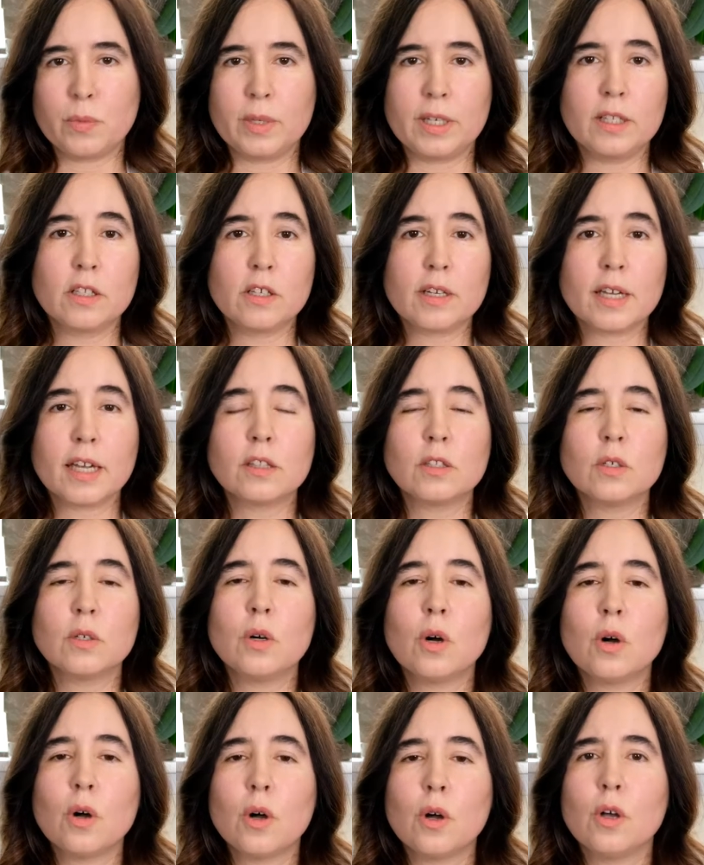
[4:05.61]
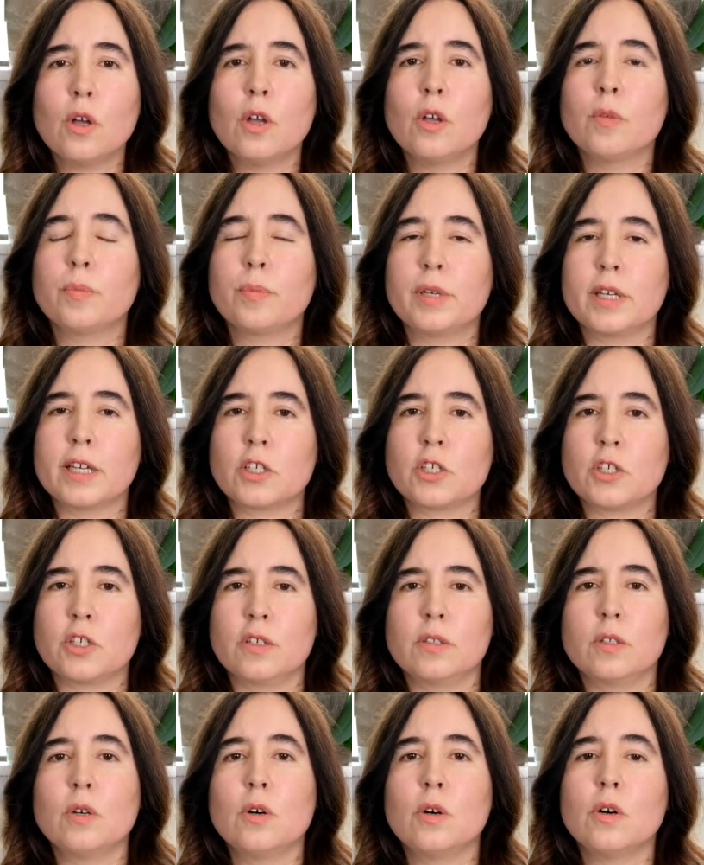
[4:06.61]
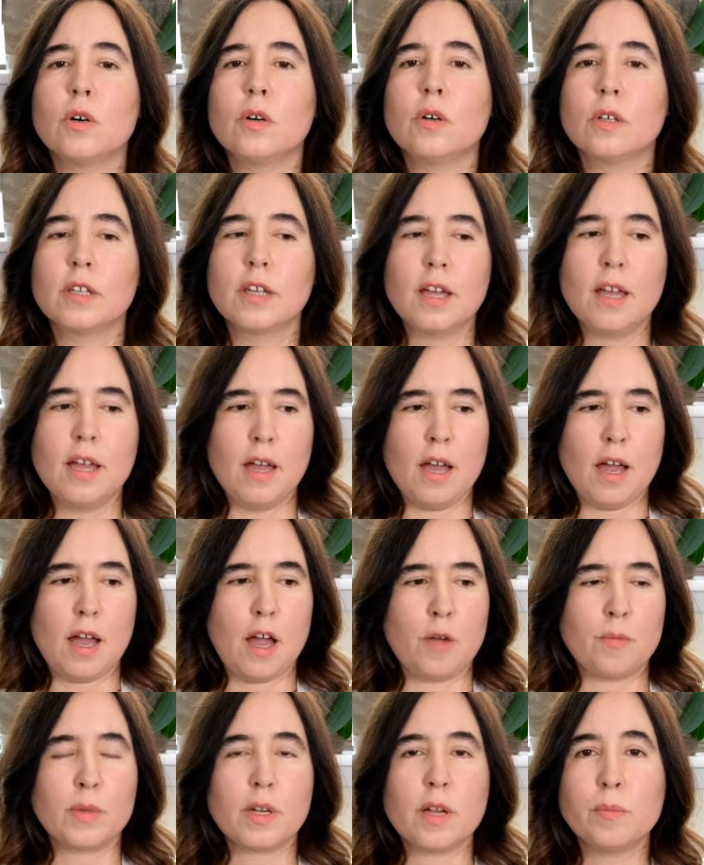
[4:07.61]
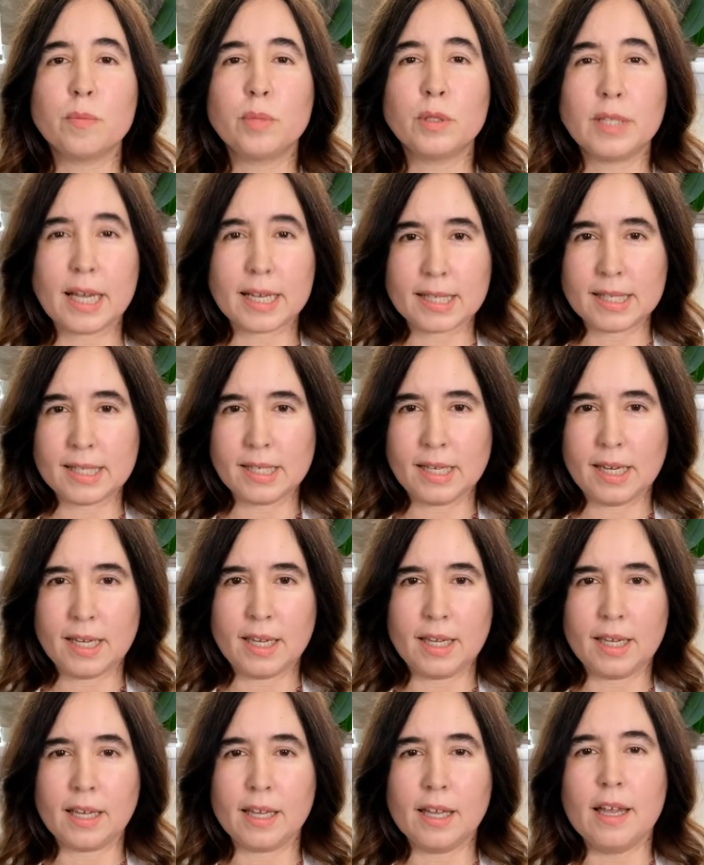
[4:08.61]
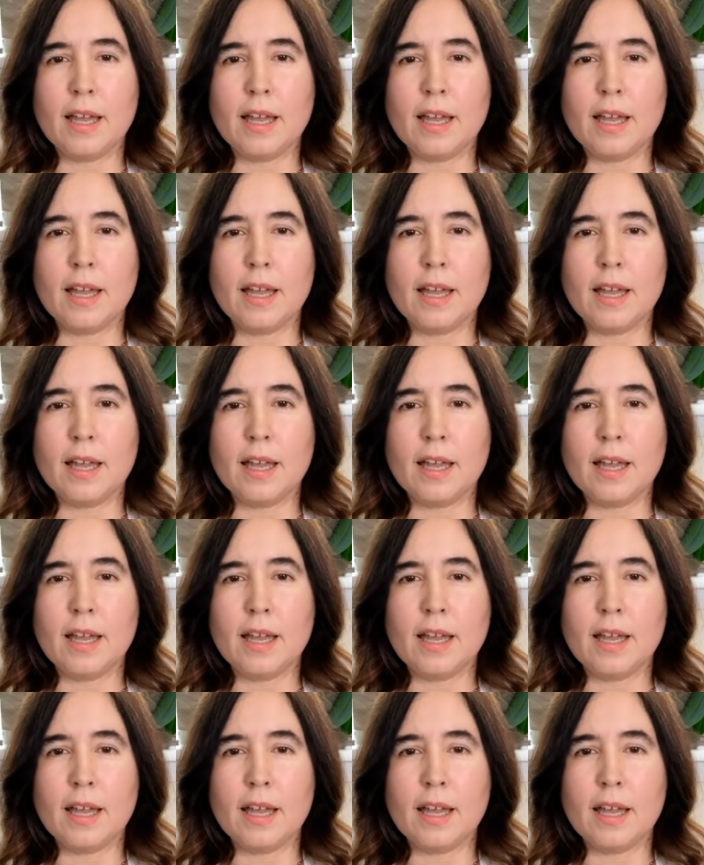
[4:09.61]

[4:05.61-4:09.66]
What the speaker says: We look at the whole picture, the whole complexity.